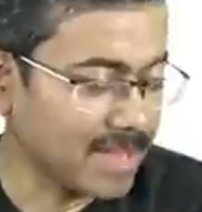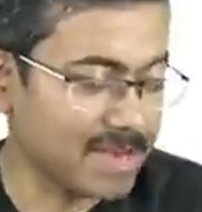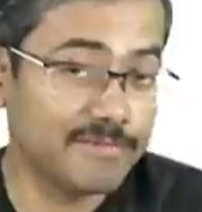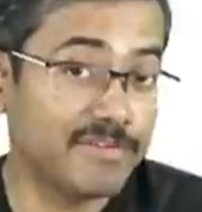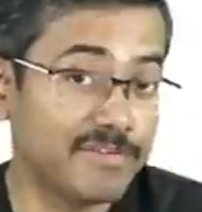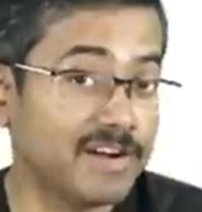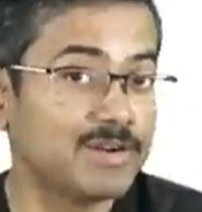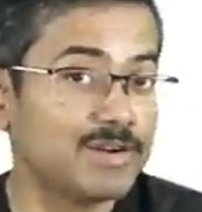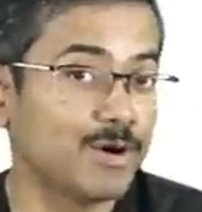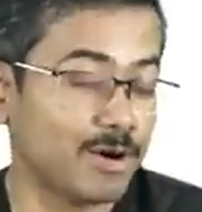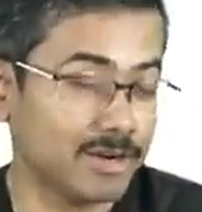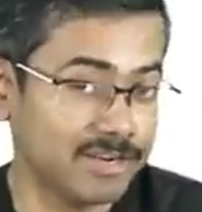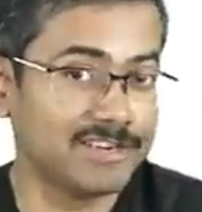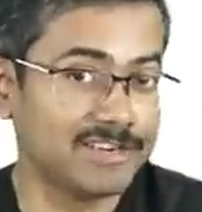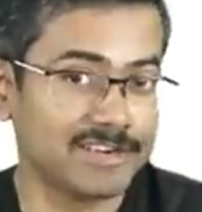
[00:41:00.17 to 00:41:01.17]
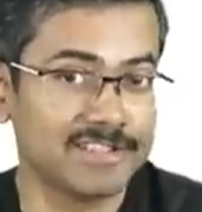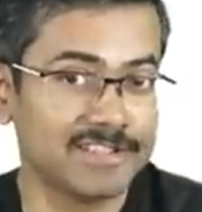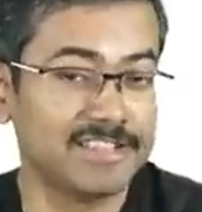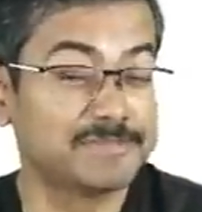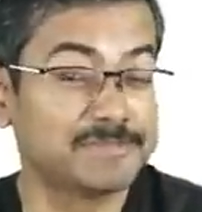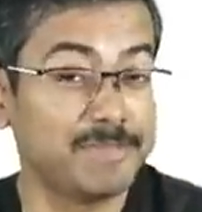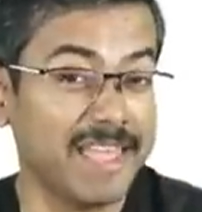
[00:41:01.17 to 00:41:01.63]
and if her daughter
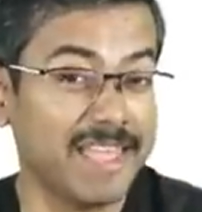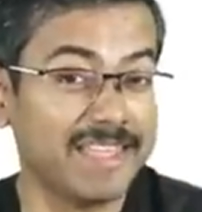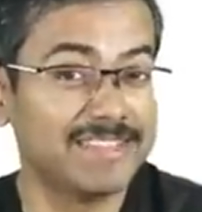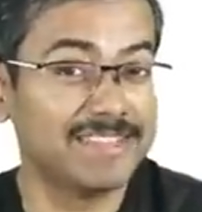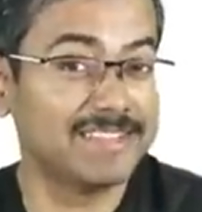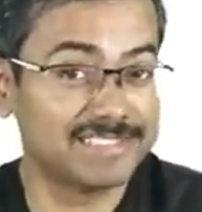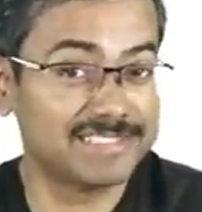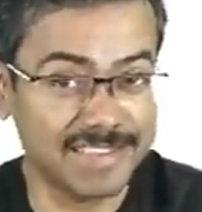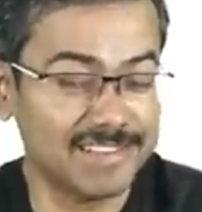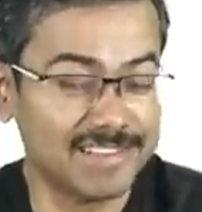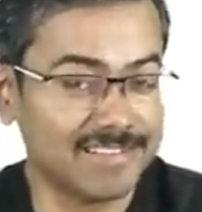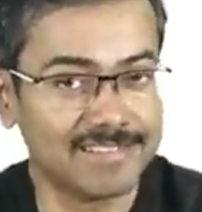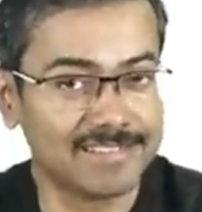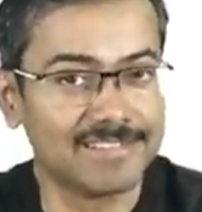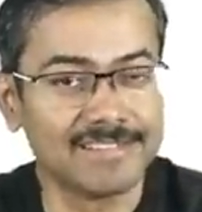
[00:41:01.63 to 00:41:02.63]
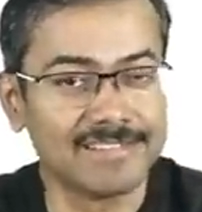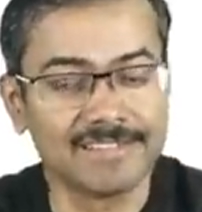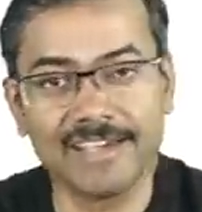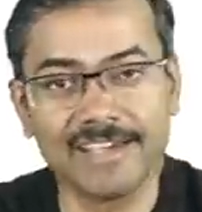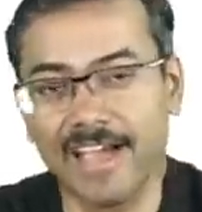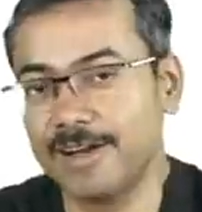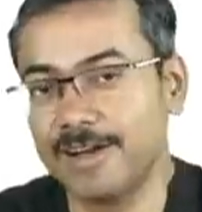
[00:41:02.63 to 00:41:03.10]
is playing in the sun,
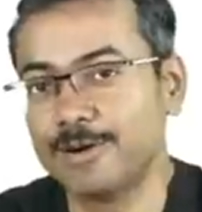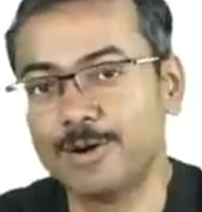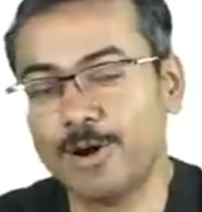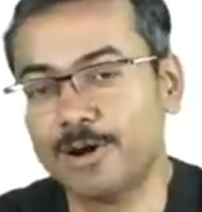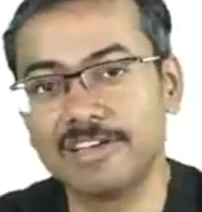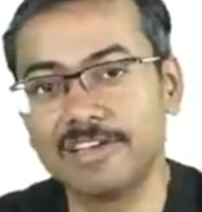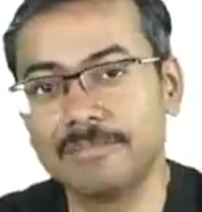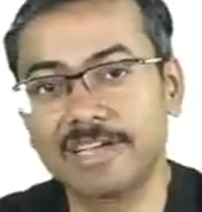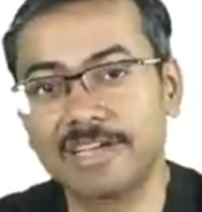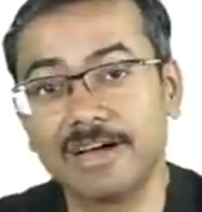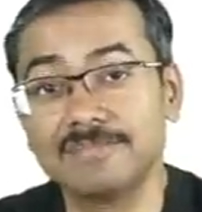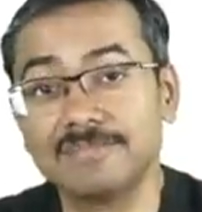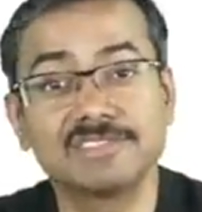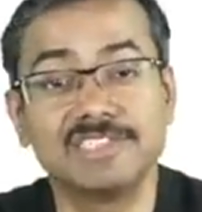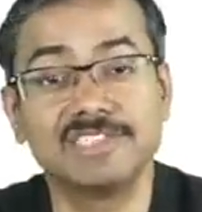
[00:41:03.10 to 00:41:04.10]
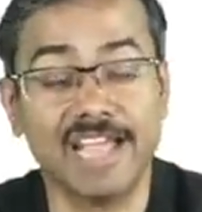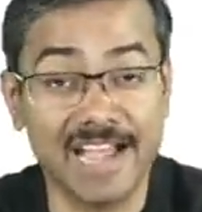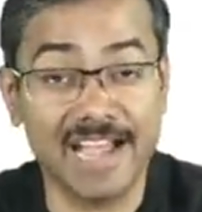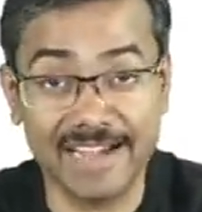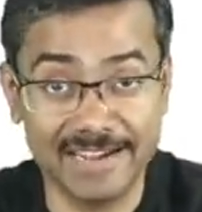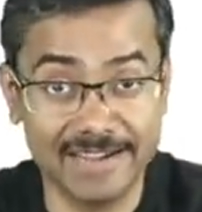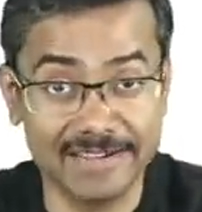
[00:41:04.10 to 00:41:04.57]
and her daughter becomes
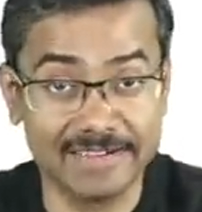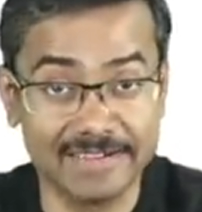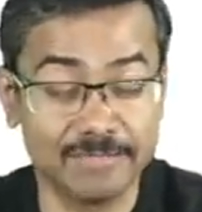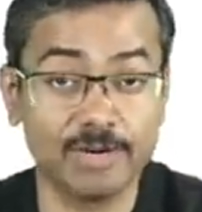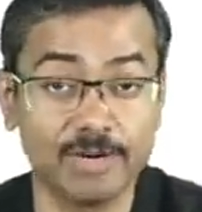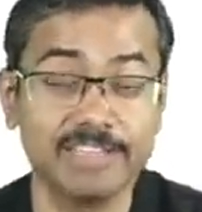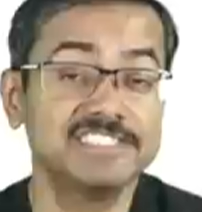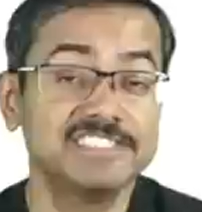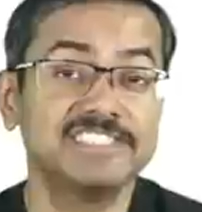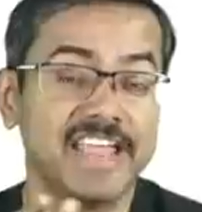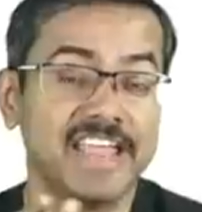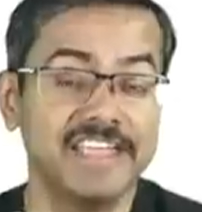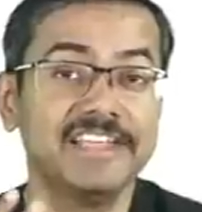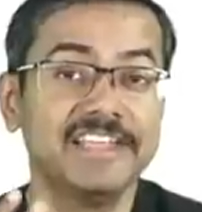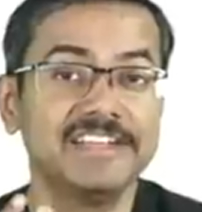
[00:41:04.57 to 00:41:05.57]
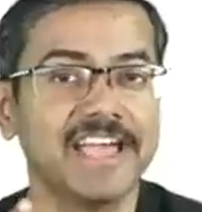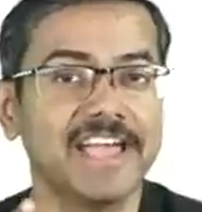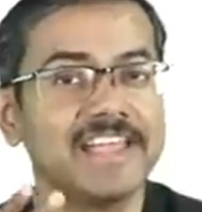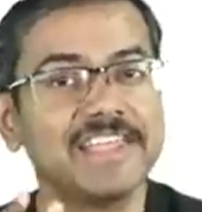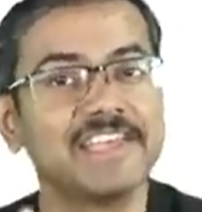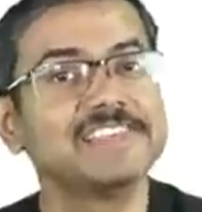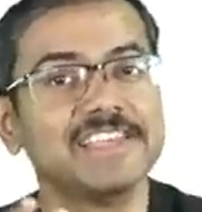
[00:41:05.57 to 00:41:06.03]
tanned, what is tanning?
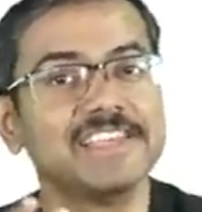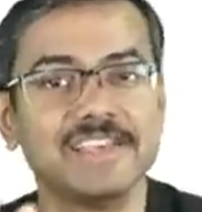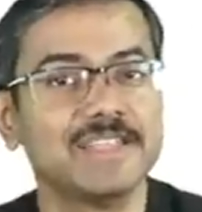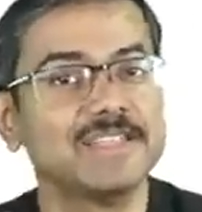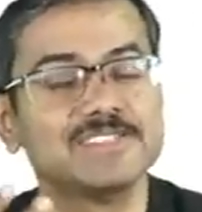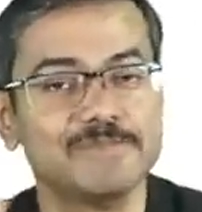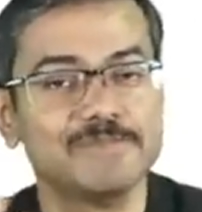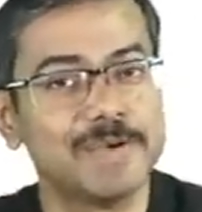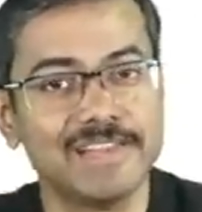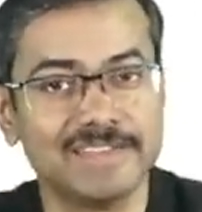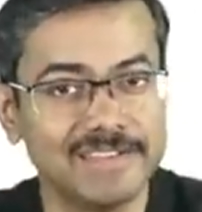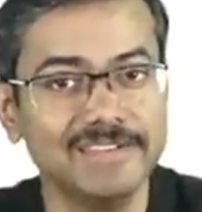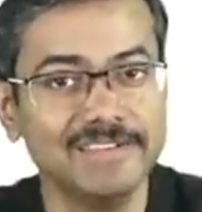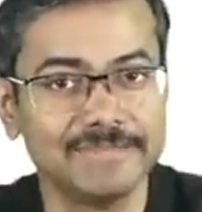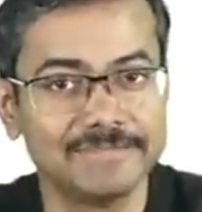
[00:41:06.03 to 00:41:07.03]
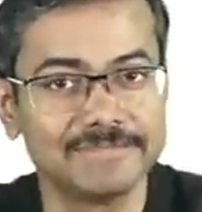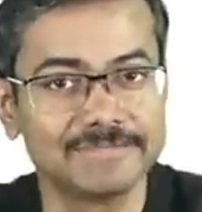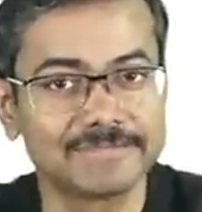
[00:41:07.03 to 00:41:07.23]
Tanning is increase of melanin.